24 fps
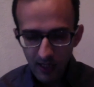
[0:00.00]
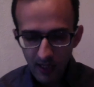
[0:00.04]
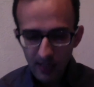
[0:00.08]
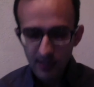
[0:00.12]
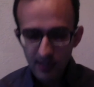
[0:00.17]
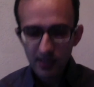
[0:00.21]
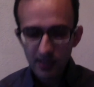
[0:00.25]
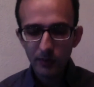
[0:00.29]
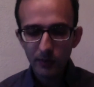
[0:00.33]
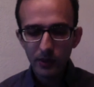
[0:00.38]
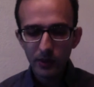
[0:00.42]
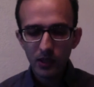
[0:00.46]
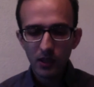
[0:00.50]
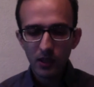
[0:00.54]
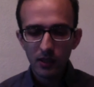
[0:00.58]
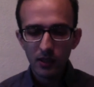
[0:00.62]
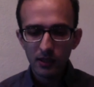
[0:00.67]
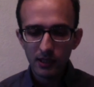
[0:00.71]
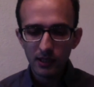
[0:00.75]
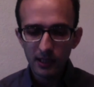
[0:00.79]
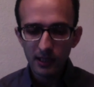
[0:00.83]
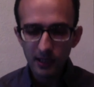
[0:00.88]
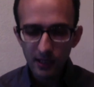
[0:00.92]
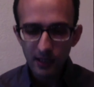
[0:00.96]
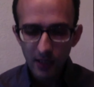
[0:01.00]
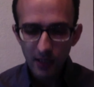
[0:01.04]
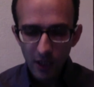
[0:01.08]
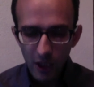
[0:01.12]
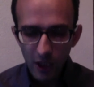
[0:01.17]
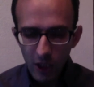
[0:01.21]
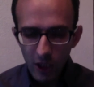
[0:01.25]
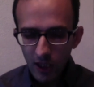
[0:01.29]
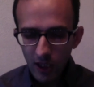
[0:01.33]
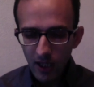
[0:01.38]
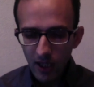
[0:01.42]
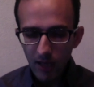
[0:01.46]
Similarly,
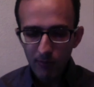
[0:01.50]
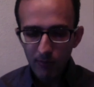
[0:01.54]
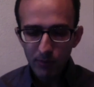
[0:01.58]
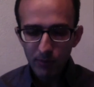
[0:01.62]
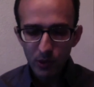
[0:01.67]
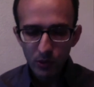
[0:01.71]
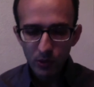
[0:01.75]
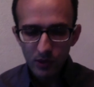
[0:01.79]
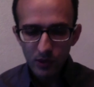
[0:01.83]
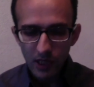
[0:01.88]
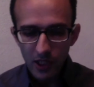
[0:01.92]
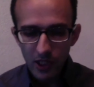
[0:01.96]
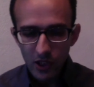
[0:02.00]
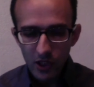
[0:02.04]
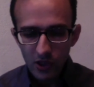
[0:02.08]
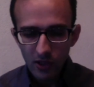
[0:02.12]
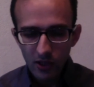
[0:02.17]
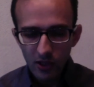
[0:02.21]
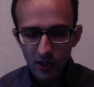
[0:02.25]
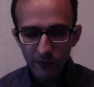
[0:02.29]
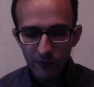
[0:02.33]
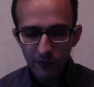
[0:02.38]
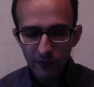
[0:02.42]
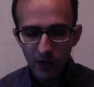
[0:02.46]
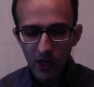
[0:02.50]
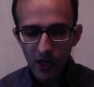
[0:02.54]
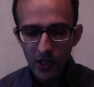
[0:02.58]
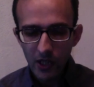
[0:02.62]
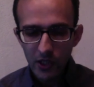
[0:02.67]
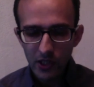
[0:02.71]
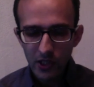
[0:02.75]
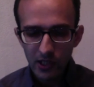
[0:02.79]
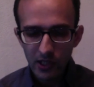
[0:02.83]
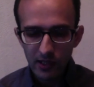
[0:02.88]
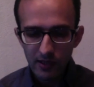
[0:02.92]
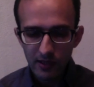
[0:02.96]
computational
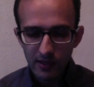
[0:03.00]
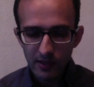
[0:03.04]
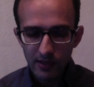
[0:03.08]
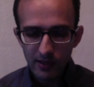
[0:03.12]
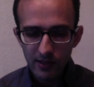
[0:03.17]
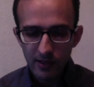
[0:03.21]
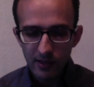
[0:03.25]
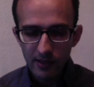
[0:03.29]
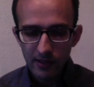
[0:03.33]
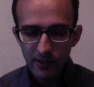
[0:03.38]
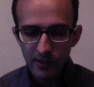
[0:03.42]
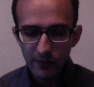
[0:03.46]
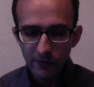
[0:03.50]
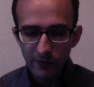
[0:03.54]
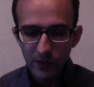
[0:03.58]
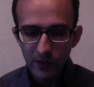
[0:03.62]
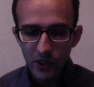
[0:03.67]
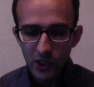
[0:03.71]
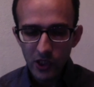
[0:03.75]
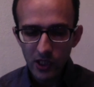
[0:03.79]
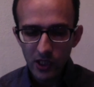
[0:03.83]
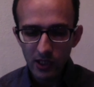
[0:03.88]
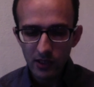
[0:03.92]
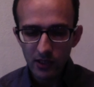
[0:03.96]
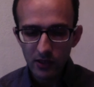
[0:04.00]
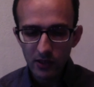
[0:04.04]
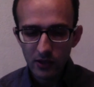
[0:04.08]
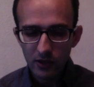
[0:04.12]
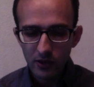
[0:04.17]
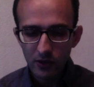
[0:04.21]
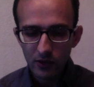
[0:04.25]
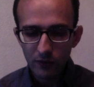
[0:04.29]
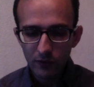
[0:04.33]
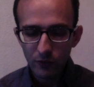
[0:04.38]
functions sufficient